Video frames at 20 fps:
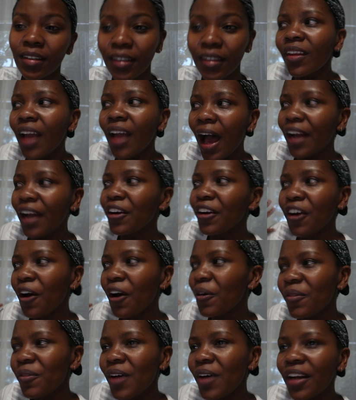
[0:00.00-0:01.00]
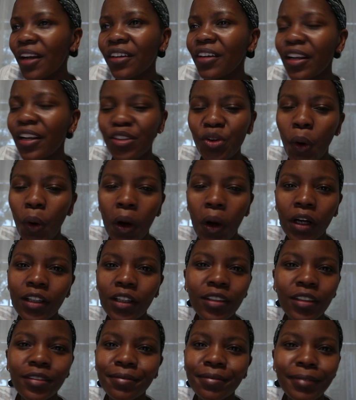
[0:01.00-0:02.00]
I don't know, and, and
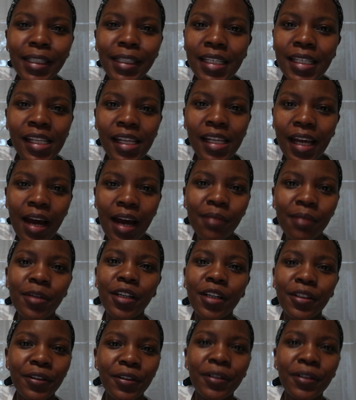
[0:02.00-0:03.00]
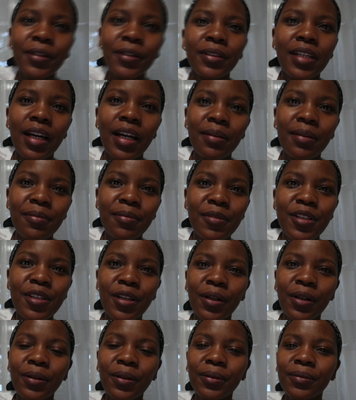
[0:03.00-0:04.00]
talk into the camera the whole time.
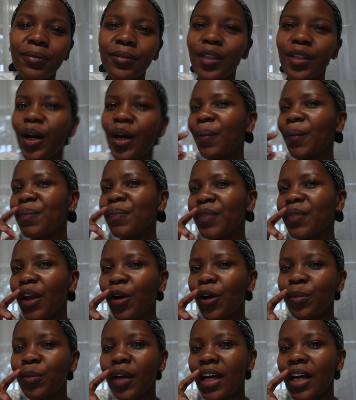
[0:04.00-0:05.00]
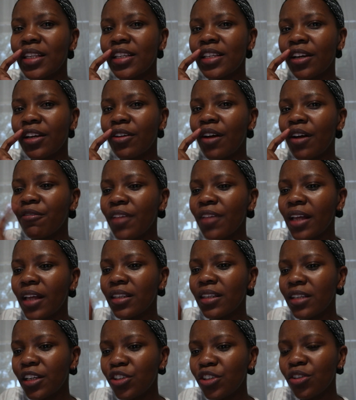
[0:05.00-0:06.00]
So yeah, I hope you guys stick around for that.
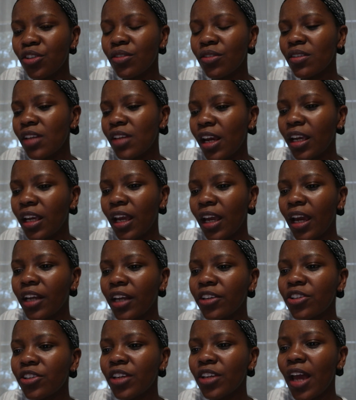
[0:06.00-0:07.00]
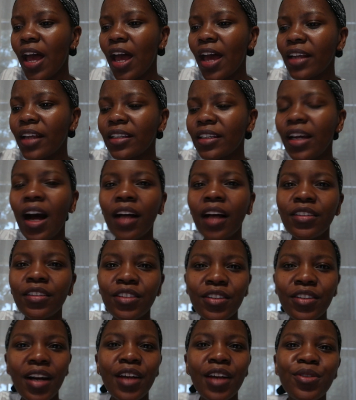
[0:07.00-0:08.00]
Stay tuned, stay engaged, and yeah, I'll see you
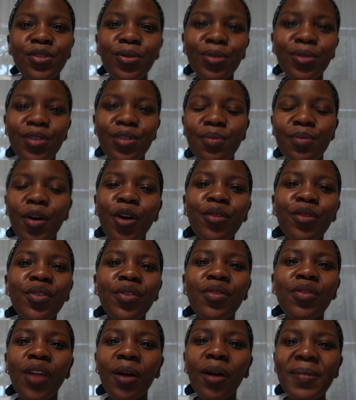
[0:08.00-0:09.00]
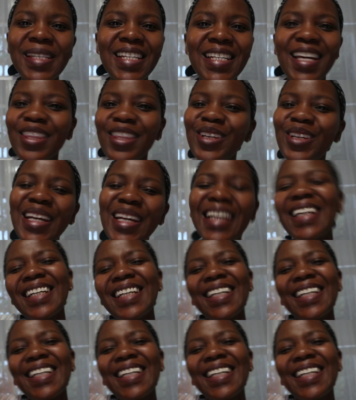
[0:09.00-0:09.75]
guys all tomorrow for Vlogmas Day three.